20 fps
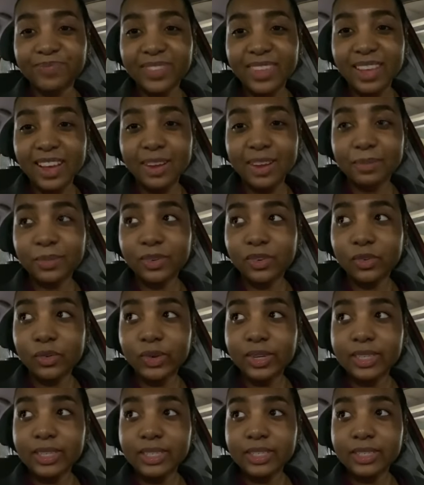I'm
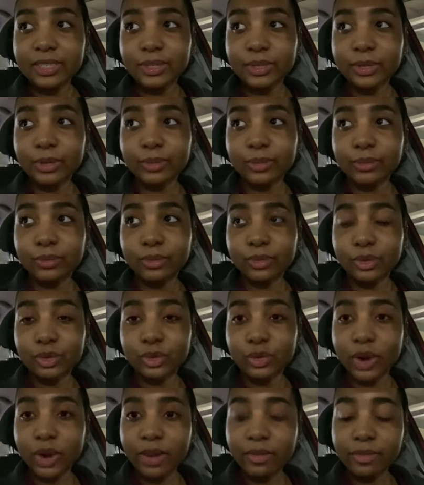going to
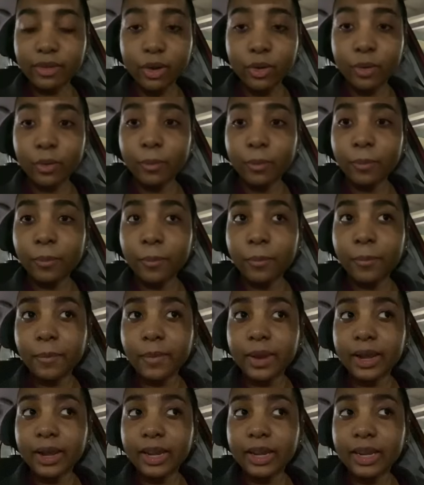drive
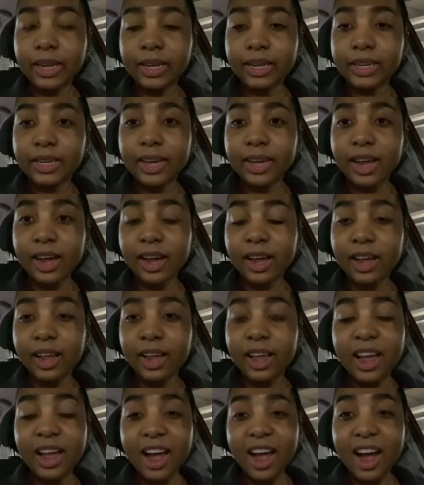home, and
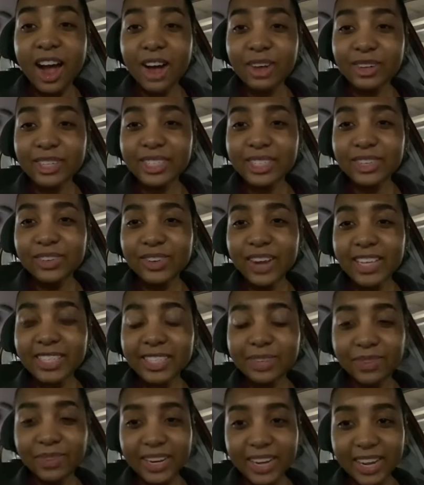yeah, I'll see you
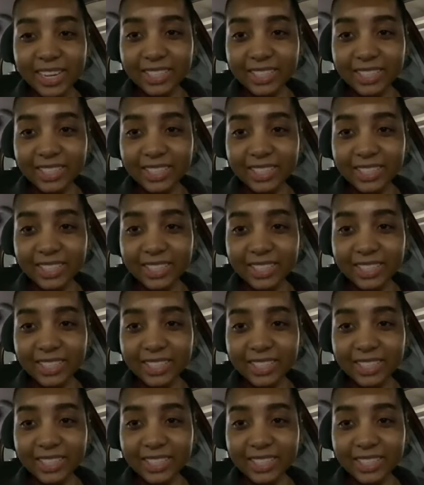guys in my next